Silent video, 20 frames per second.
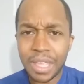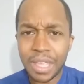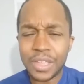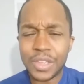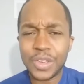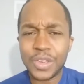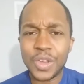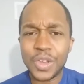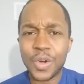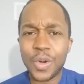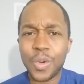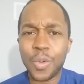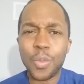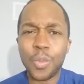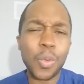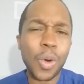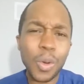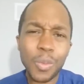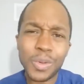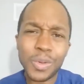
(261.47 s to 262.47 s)

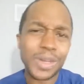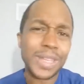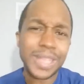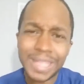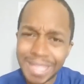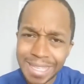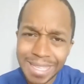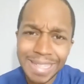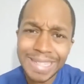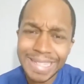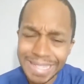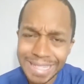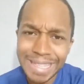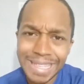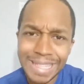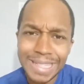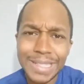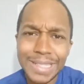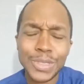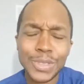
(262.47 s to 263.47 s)
what would a kid
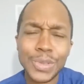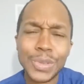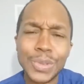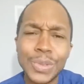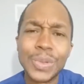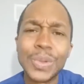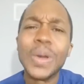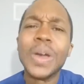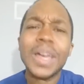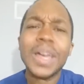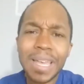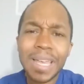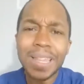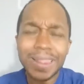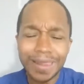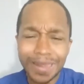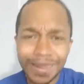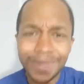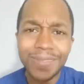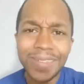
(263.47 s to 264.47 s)
need to
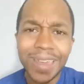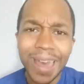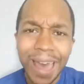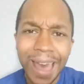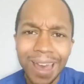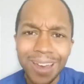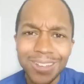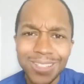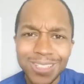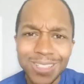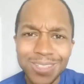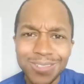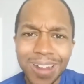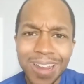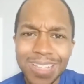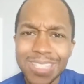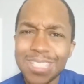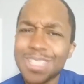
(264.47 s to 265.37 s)
leave the house, right?